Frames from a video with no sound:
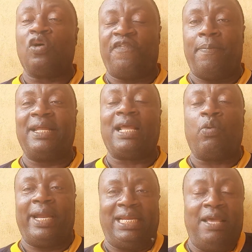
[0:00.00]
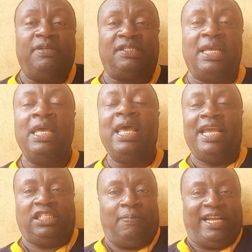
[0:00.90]
of a better word, let me say
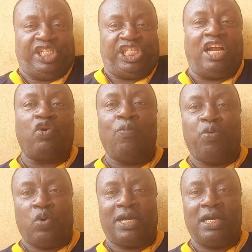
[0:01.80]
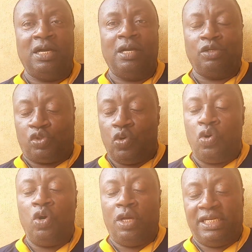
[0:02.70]
it's my shadow book.
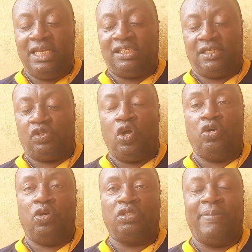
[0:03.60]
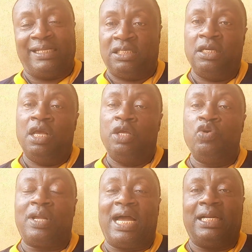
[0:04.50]
So this is not notes, but
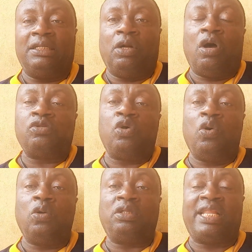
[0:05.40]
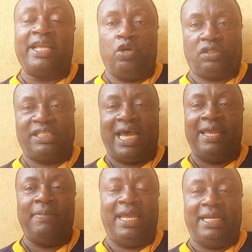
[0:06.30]
you can also take your
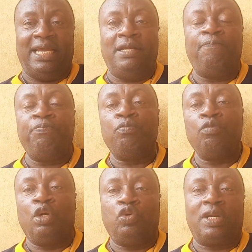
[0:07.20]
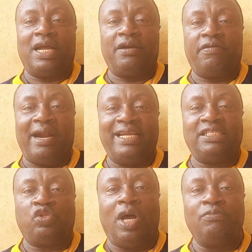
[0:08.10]
time and then you can
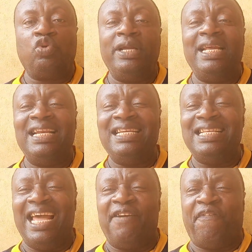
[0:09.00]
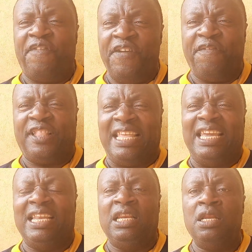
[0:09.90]
write it. So I'm doing
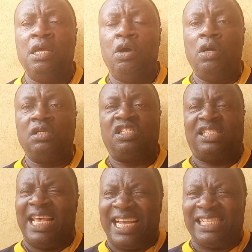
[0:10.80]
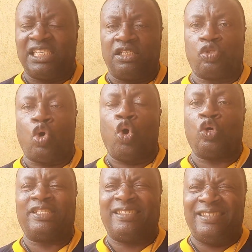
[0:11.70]
15 sections
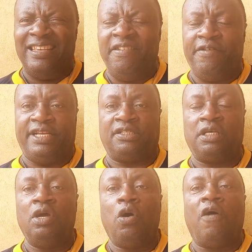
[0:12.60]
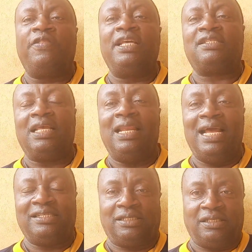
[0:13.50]
or series of these
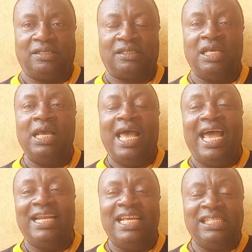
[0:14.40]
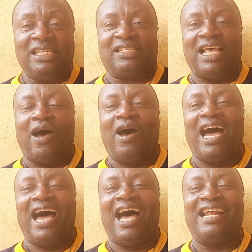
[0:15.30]
lessons. This is
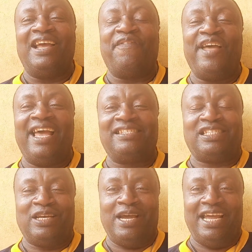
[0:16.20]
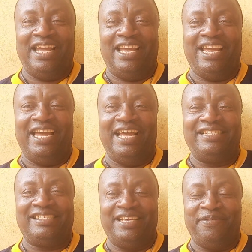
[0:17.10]
our the first
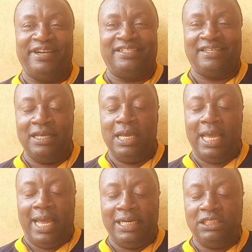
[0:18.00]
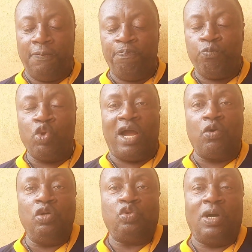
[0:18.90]
series, and we are
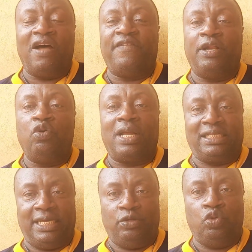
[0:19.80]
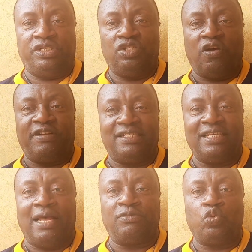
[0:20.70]
going to have a look at the uses of the
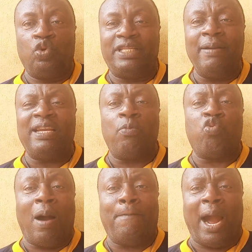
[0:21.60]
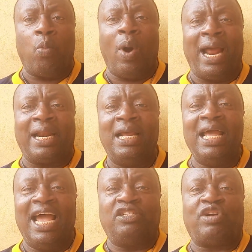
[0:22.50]
Psalms. We'll take them one by one
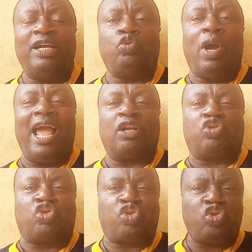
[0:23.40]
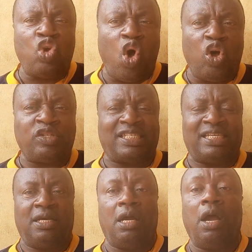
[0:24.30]
and try to
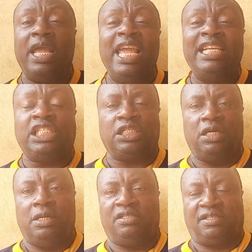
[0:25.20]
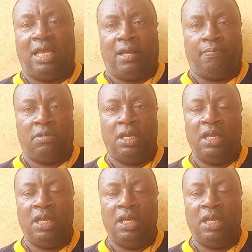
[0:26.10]
exhaust each Psalm.